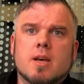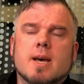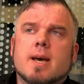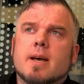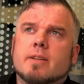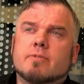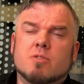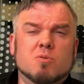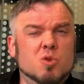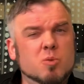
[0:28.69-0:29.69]
It's
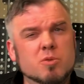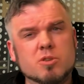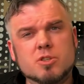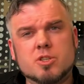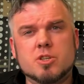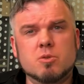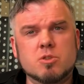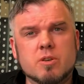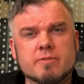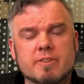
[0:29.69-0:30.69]
for a rumoured
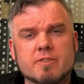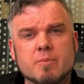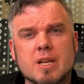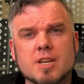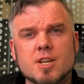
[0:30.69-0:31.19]
$250 million.